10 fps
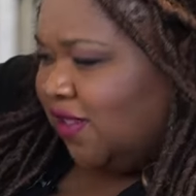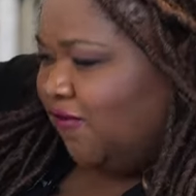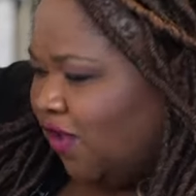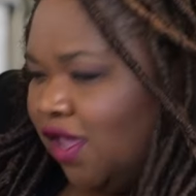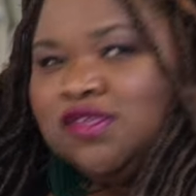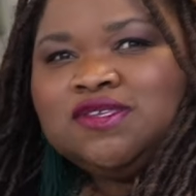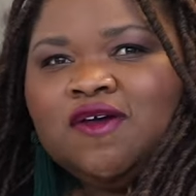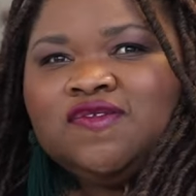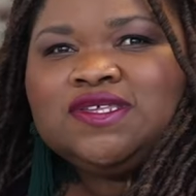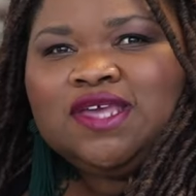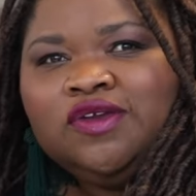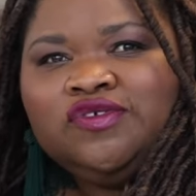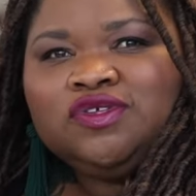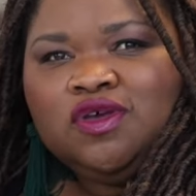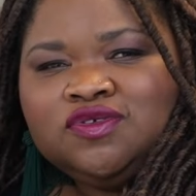the values of this
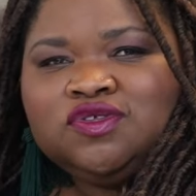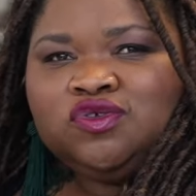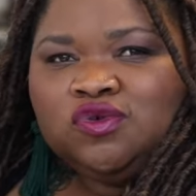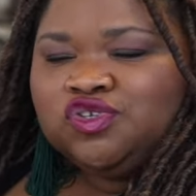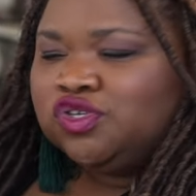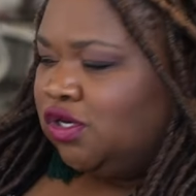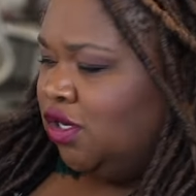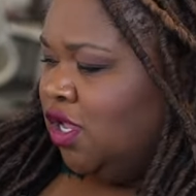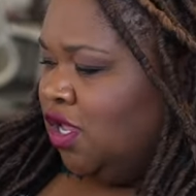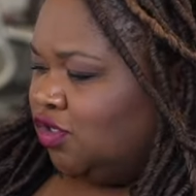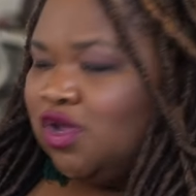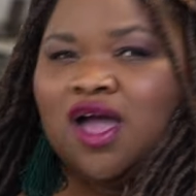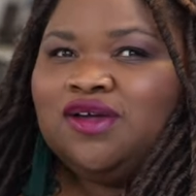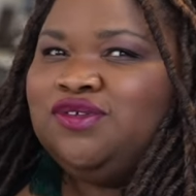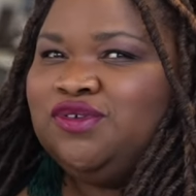country's constitution. So
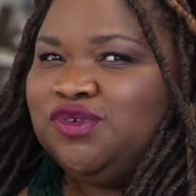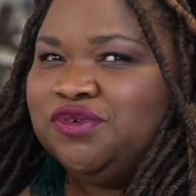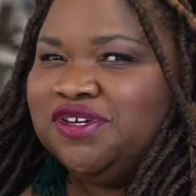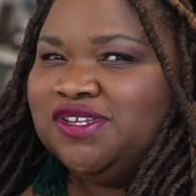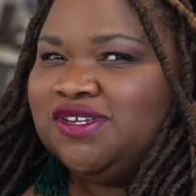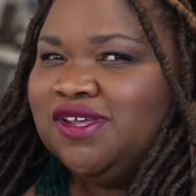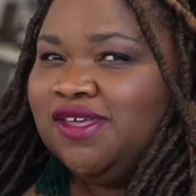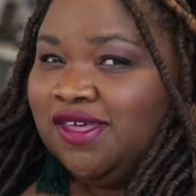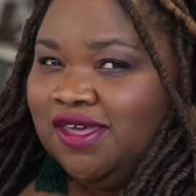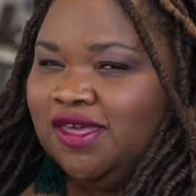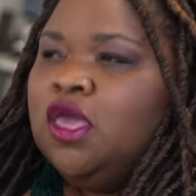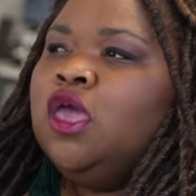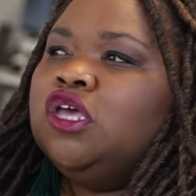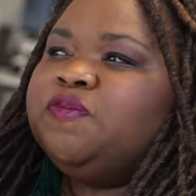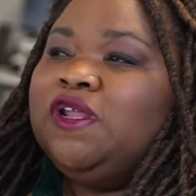how do you do it? Yeah,
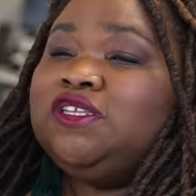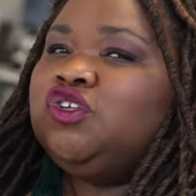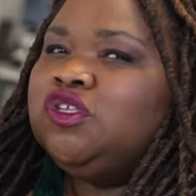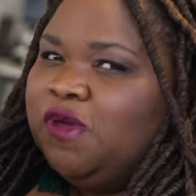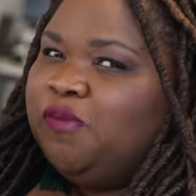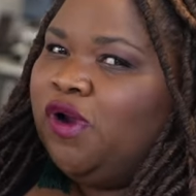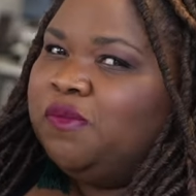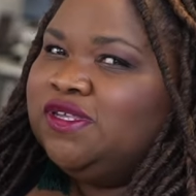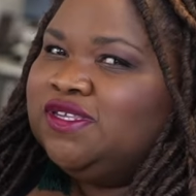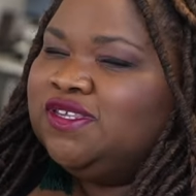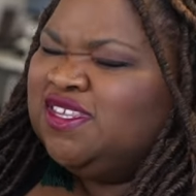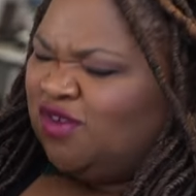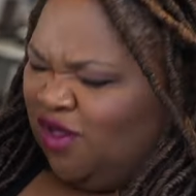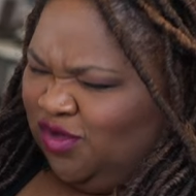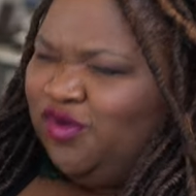because politicians make promises. It's
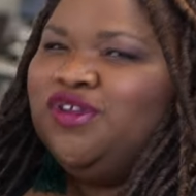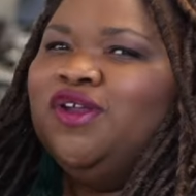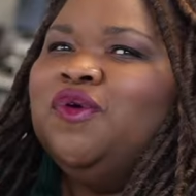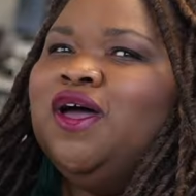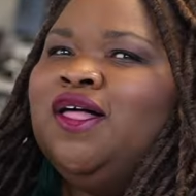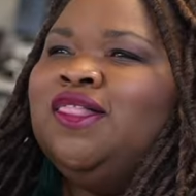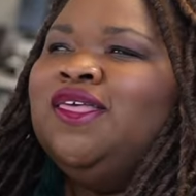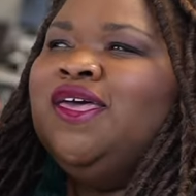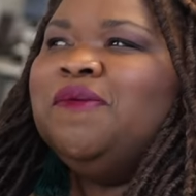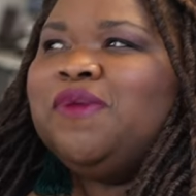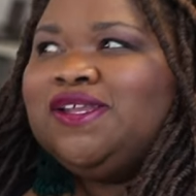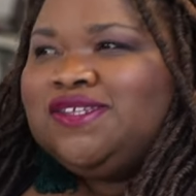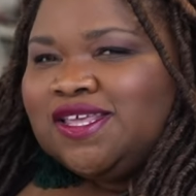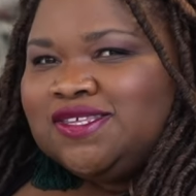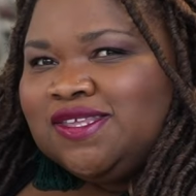all good and well, but
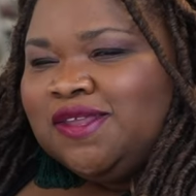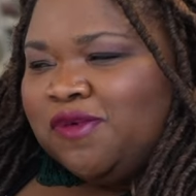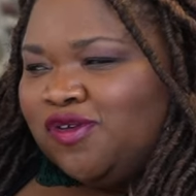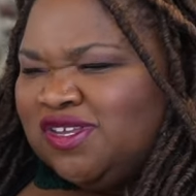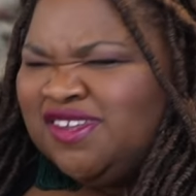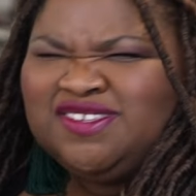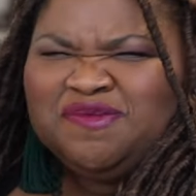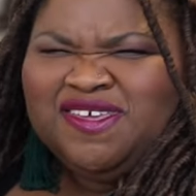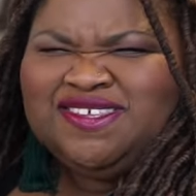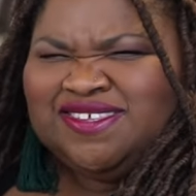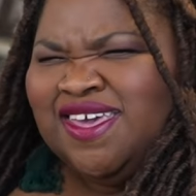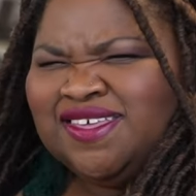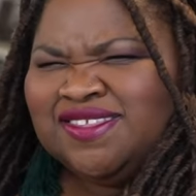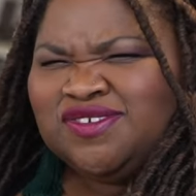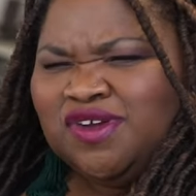it also needs to make
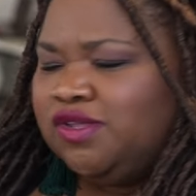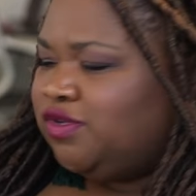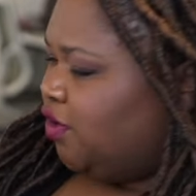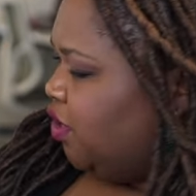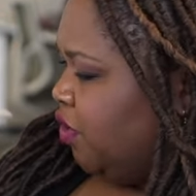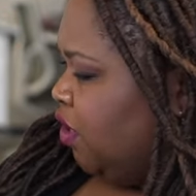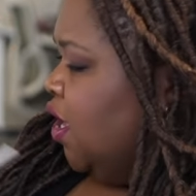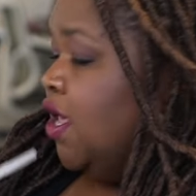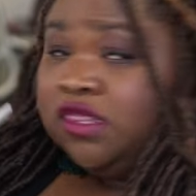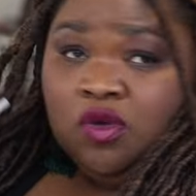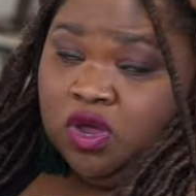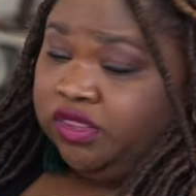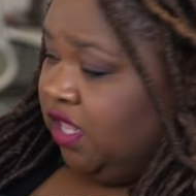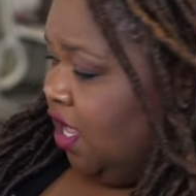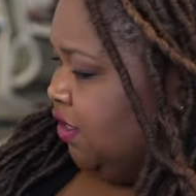sense, right? So anyway, they
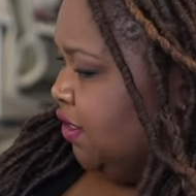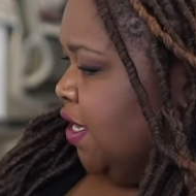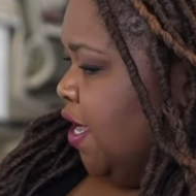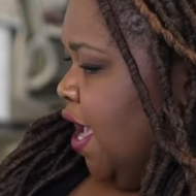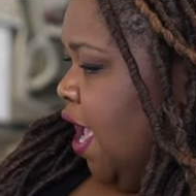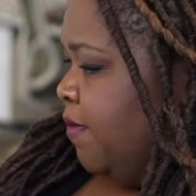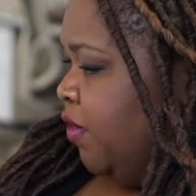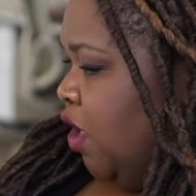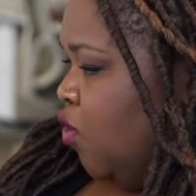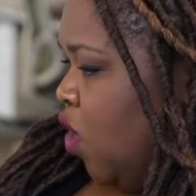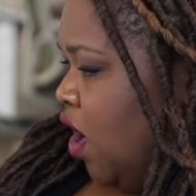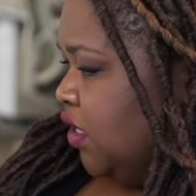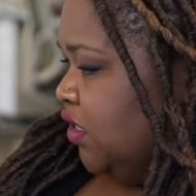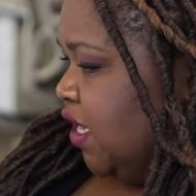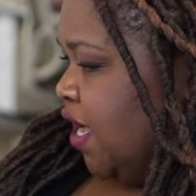want that. They
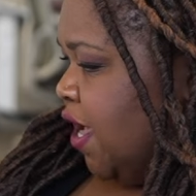want